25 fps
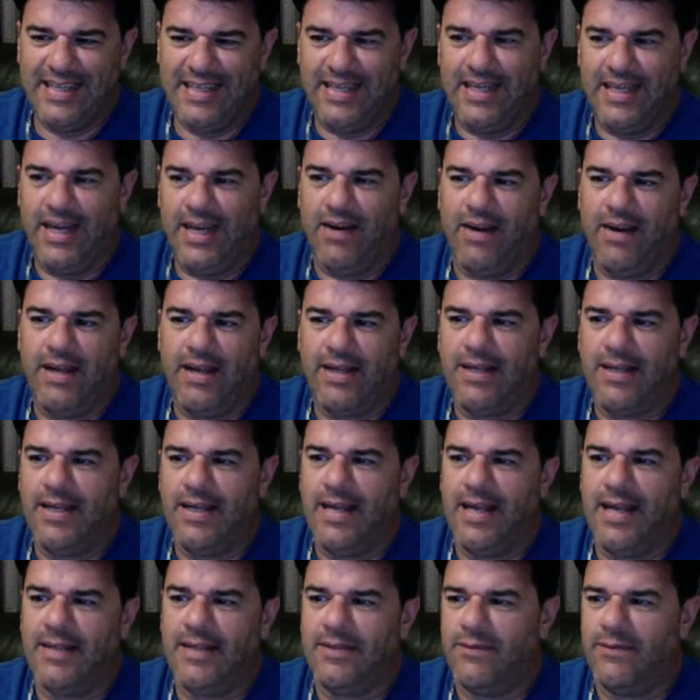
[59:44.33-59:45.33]
All right,
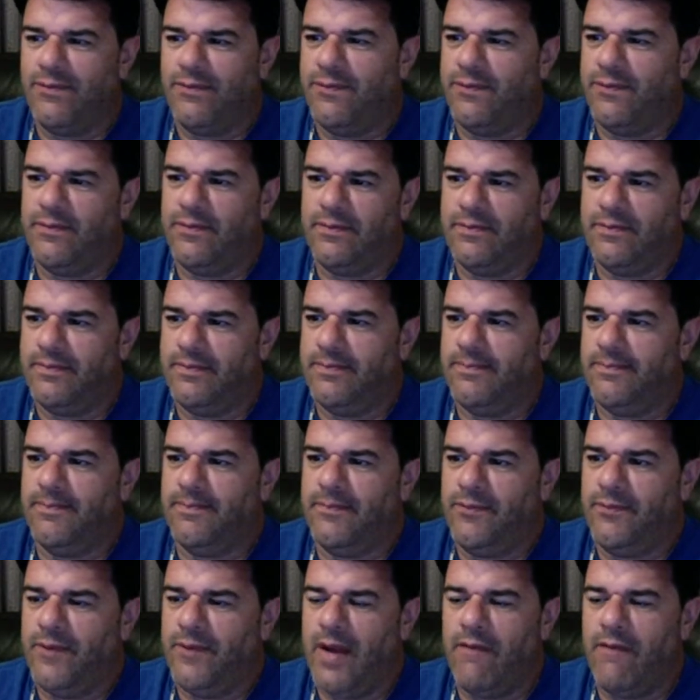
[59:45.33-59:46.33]
collective.
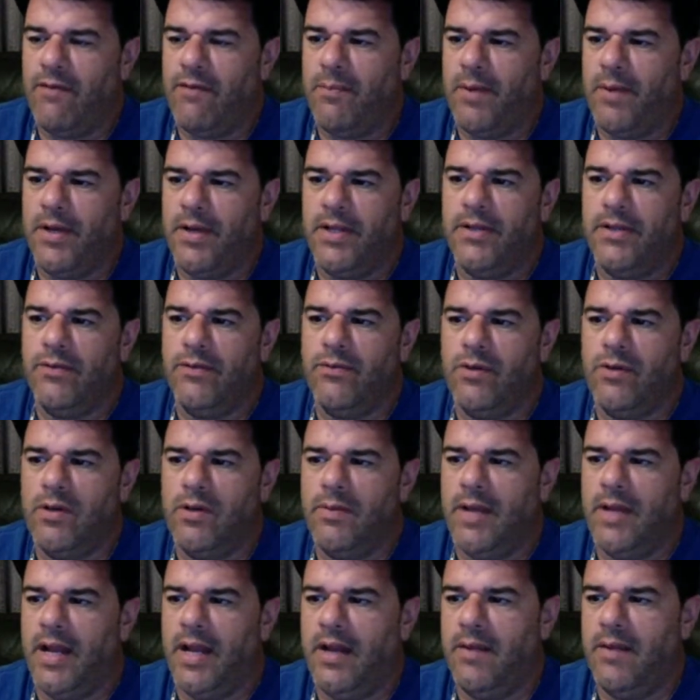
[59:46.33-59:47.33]
For everybody in the room
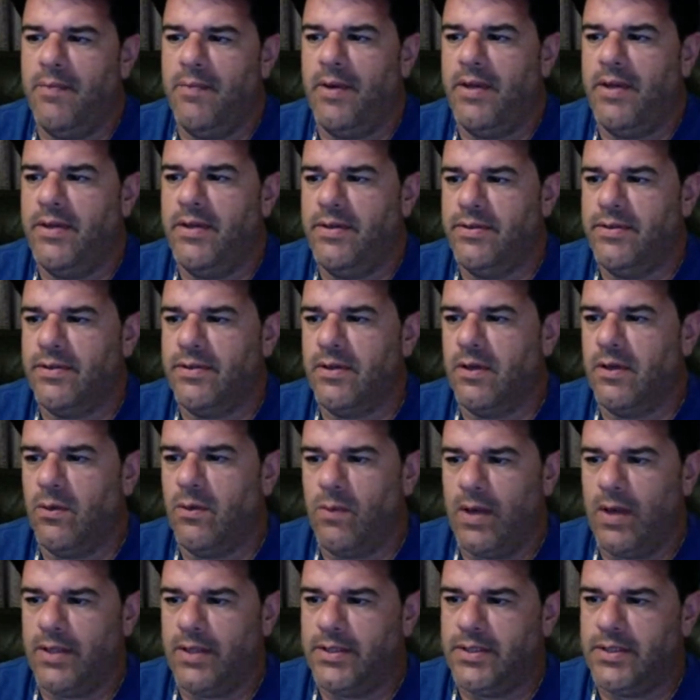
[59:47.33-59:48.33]
and anybody who's going to
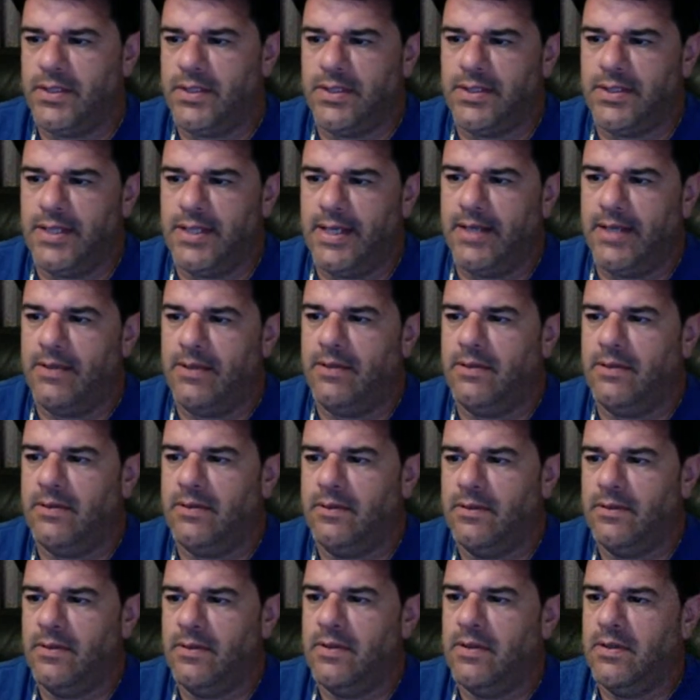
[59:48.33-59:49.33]
watch this later
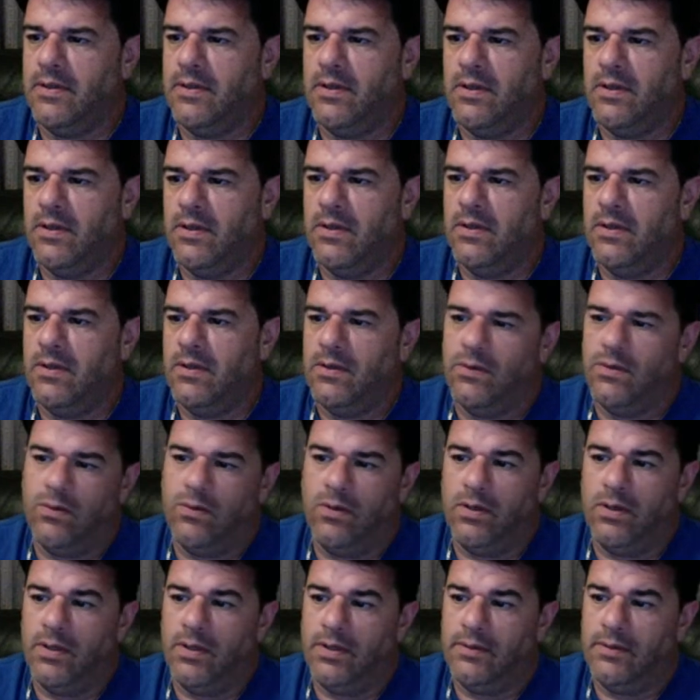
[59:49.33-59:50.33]

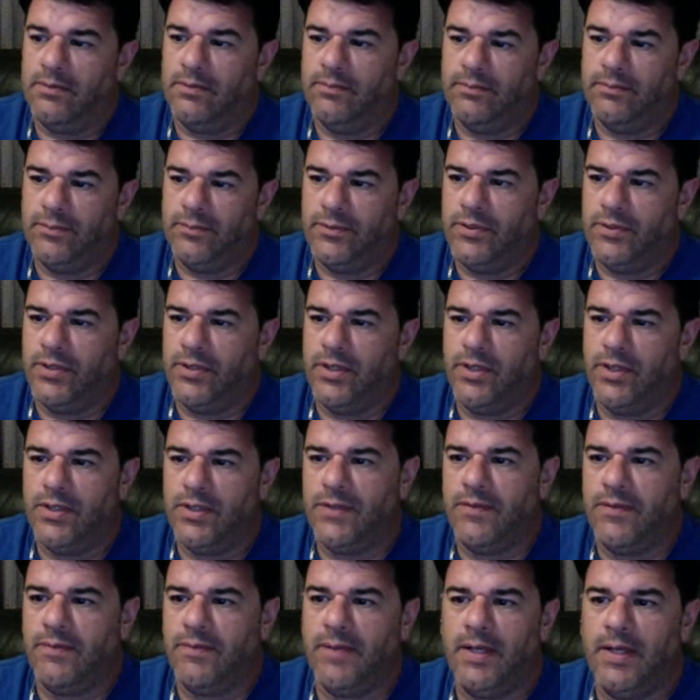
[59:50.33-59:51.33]
or 2
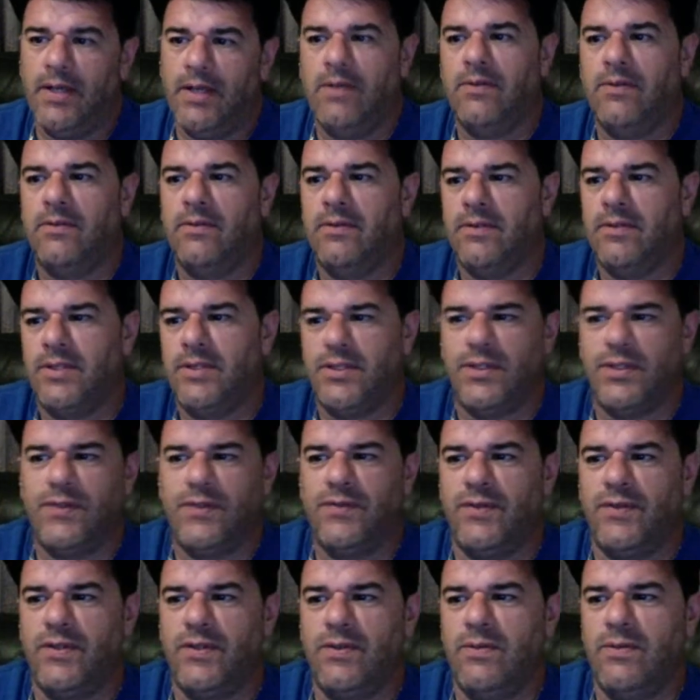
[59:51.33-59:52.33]
years from now, this is
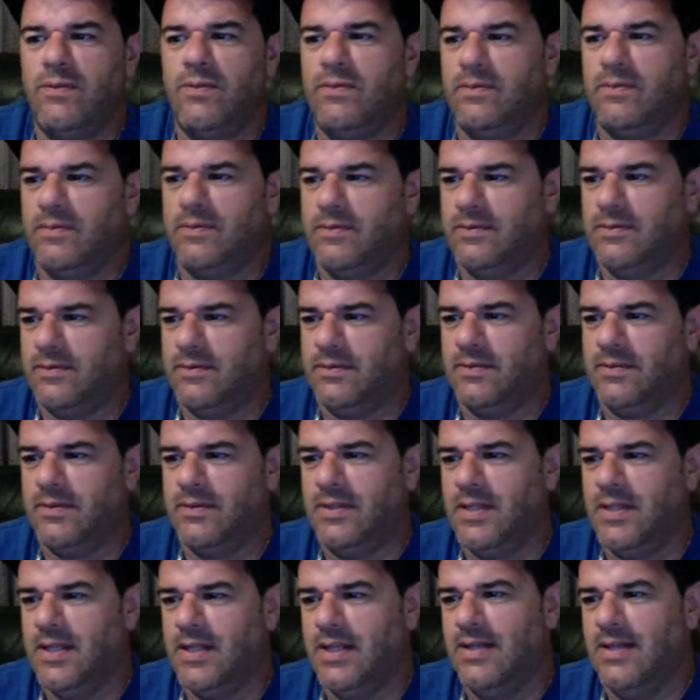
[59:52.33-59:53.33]
for you.
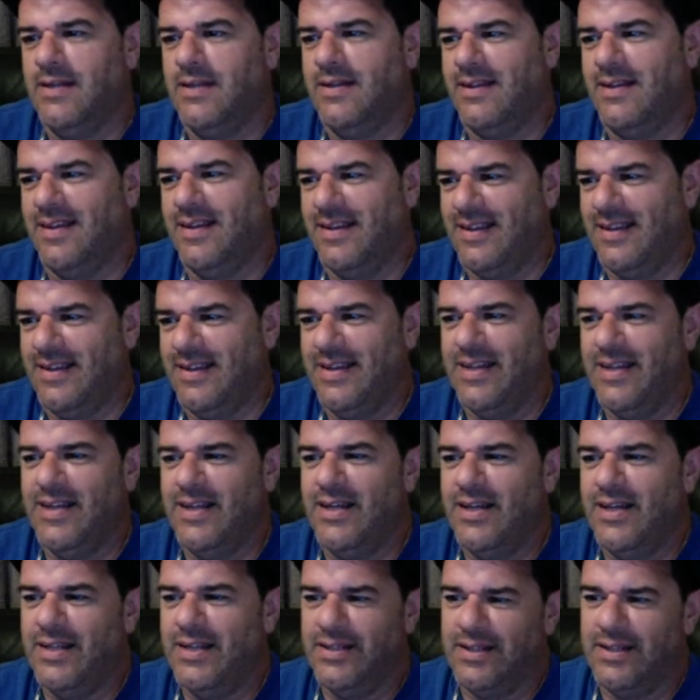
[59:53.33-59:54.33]

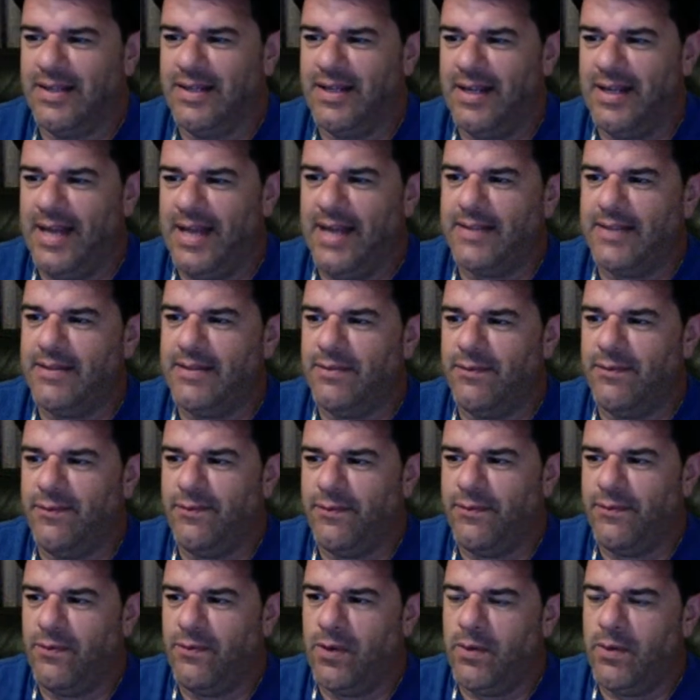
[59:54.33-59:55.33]
The
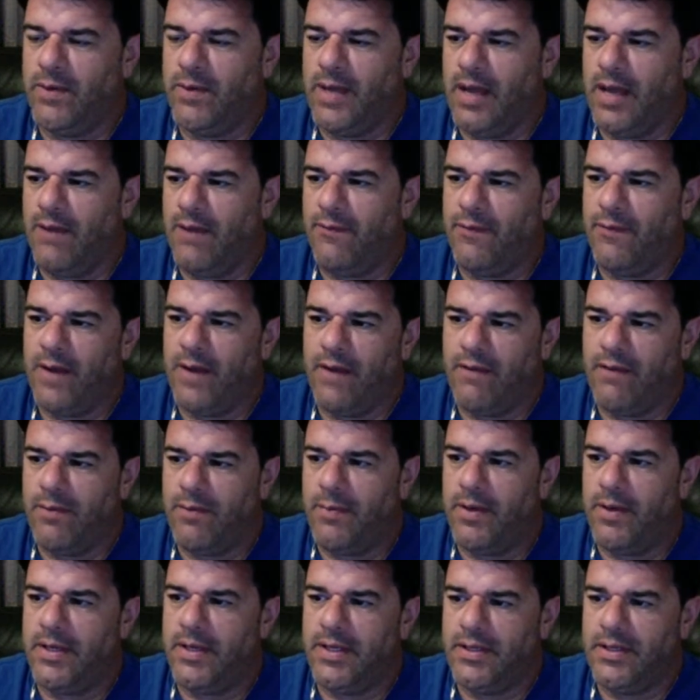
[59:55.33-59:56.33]
collective, what do we have for
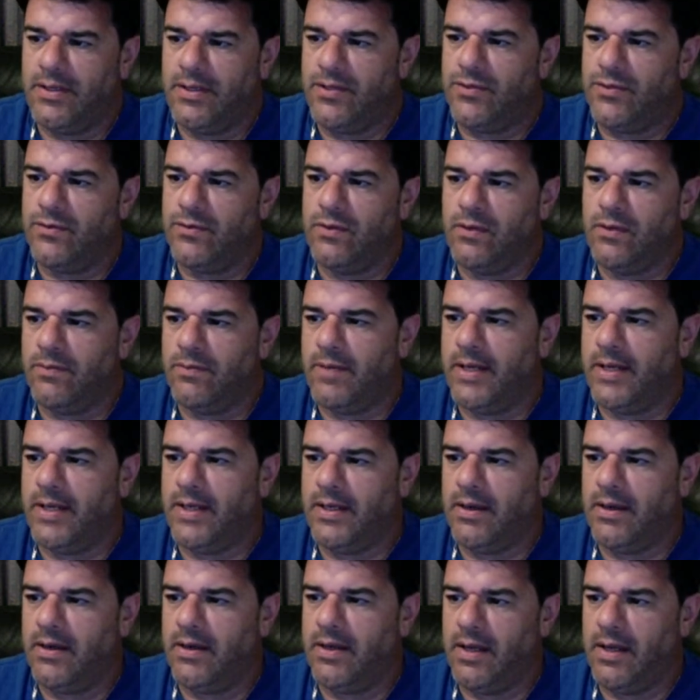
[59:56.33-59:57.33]
everybody in this room right
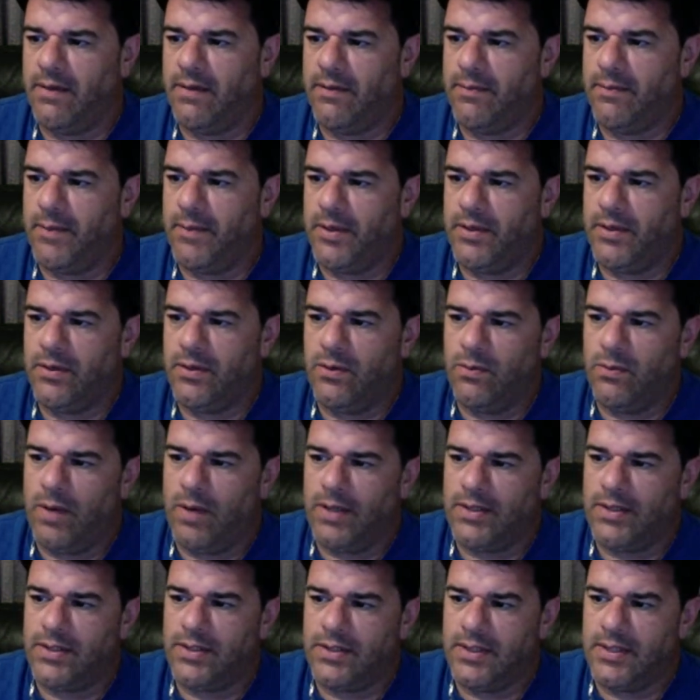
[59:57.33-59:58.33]
now and everybody who
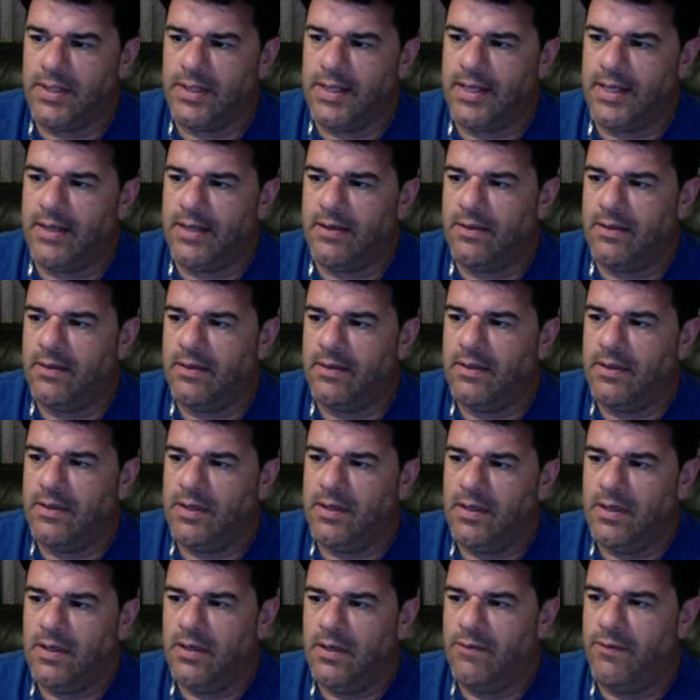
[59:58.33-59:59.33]
watches it later?
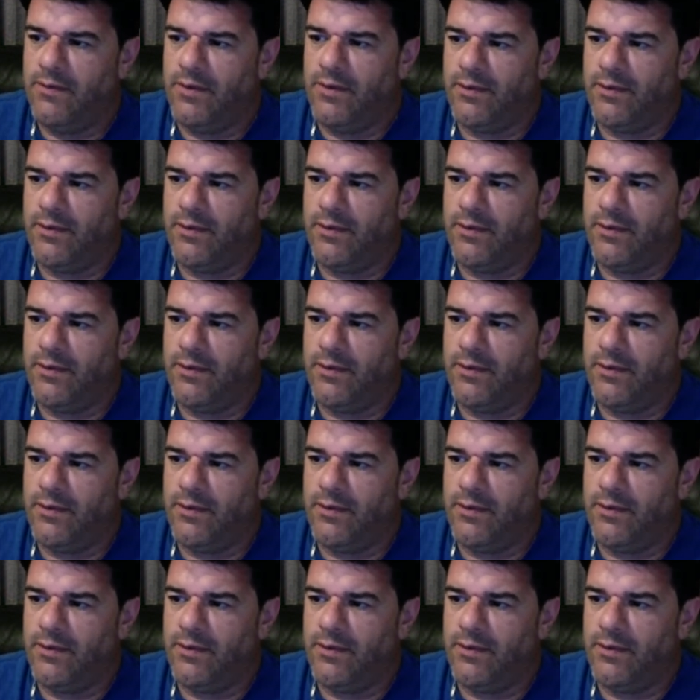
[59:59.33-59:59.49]
For the